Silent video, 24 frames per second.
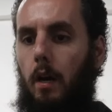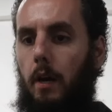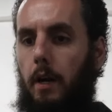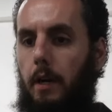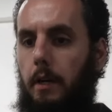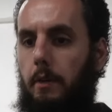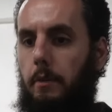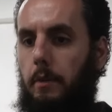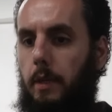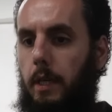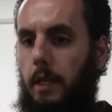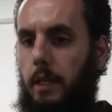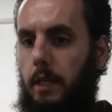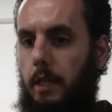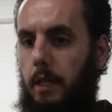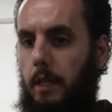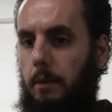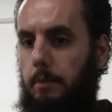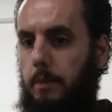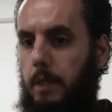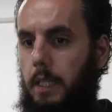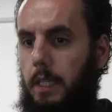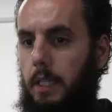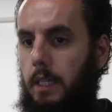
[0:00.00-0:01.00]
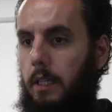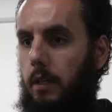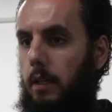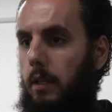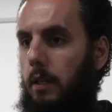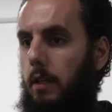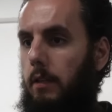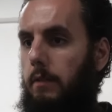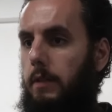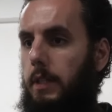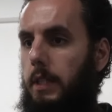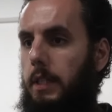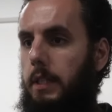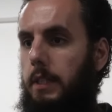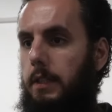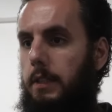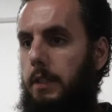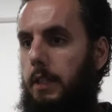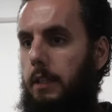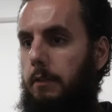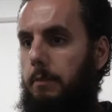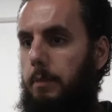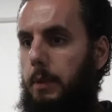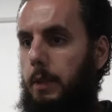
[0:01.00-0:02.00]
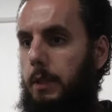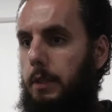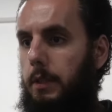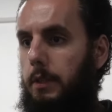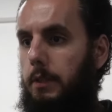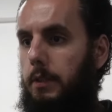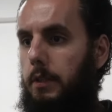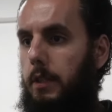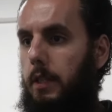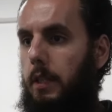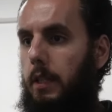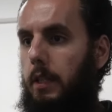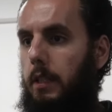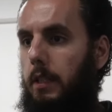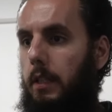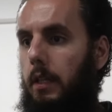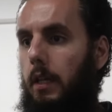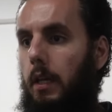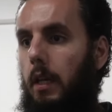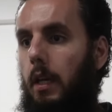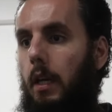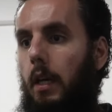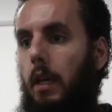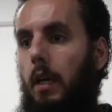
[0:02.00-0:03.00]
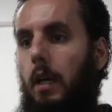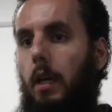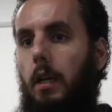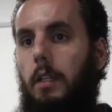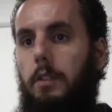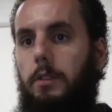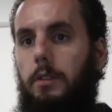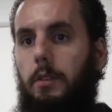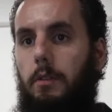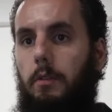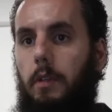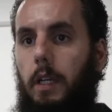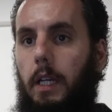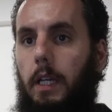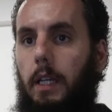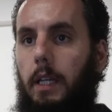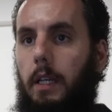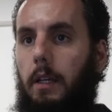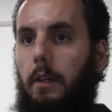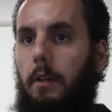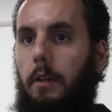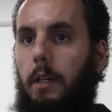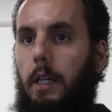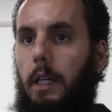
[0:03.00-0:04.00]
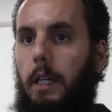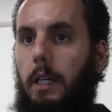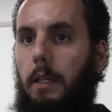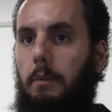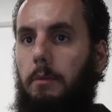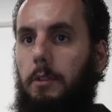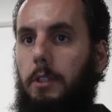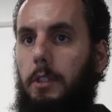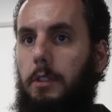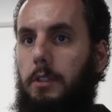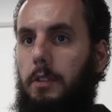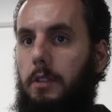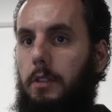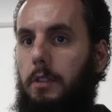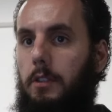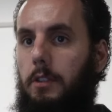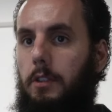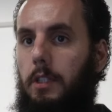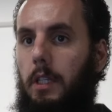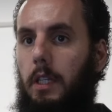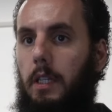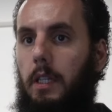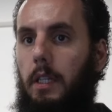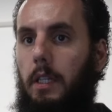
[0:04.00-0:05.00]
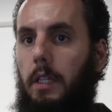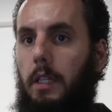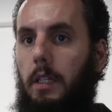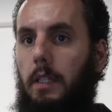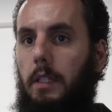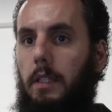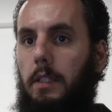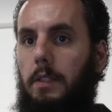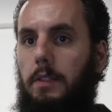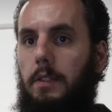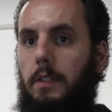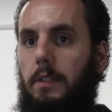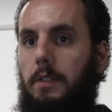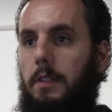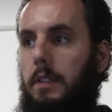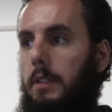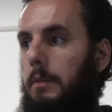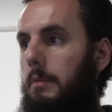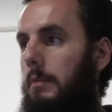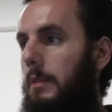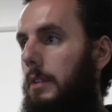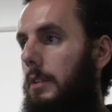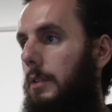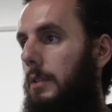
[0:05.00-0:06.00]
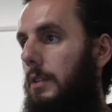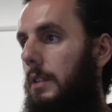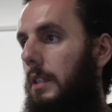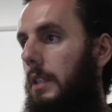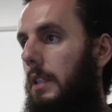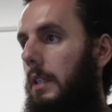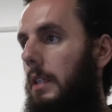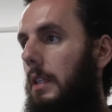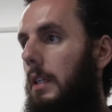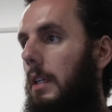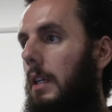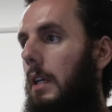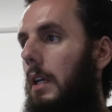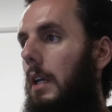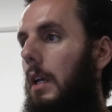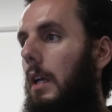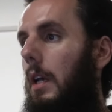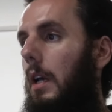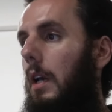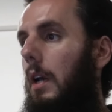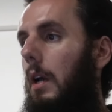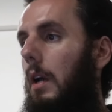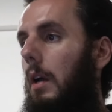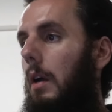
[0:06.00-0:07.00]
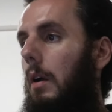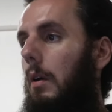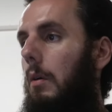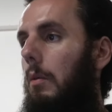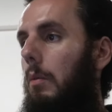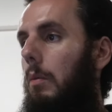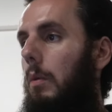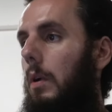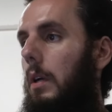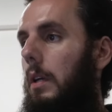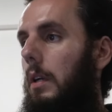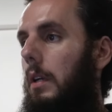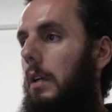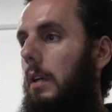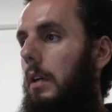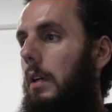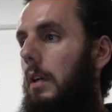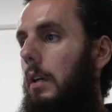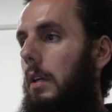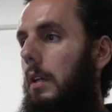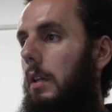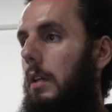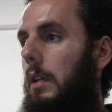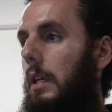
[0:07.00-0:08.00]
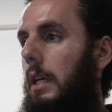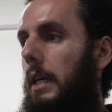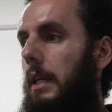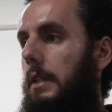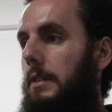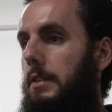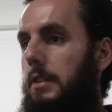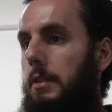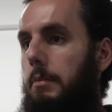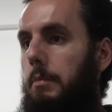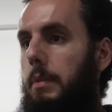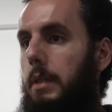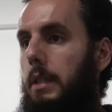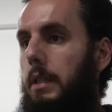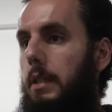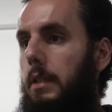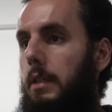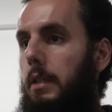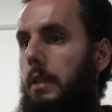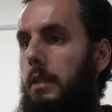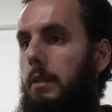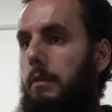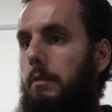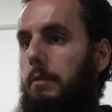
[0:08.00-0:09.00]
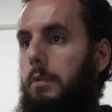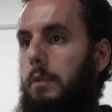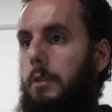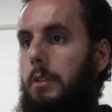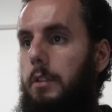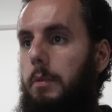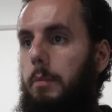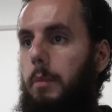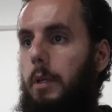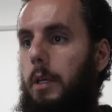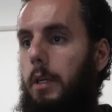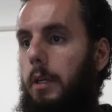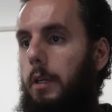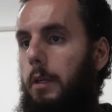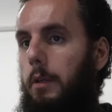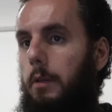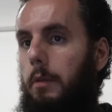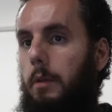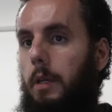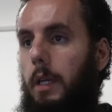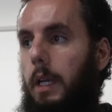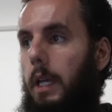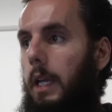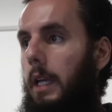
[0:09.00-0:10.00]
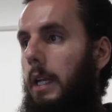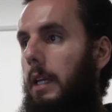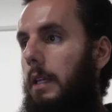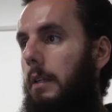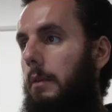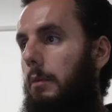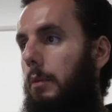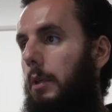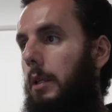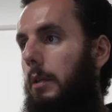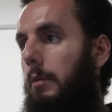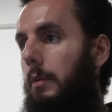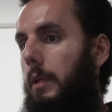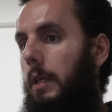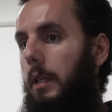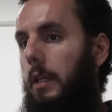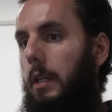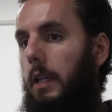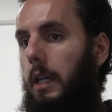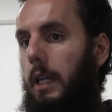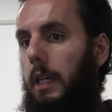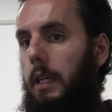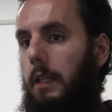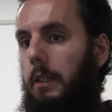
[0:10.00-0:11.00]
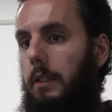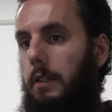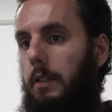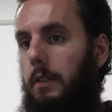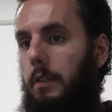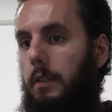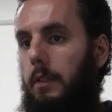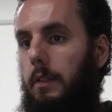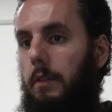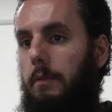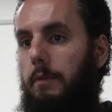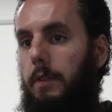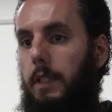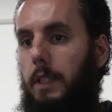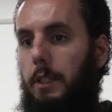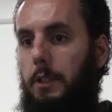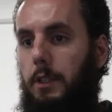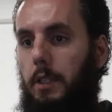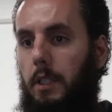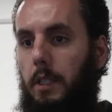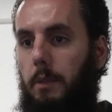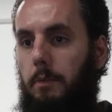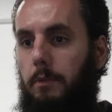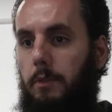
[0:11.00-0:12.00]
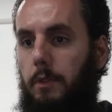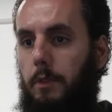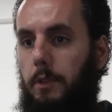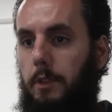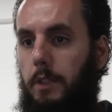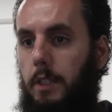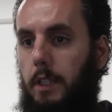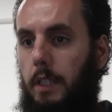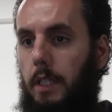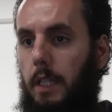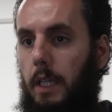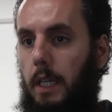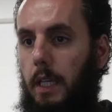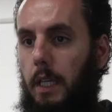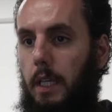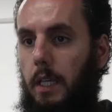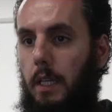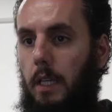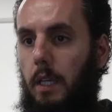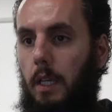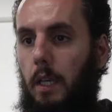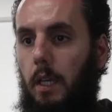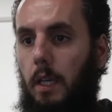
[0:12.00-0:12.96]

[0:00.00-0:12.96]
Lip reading: right, we ended up getting all of the DTF printers cut. So right now I am just checking in the system to see what all has to be done for tomorrow and where we are at finishing up for today,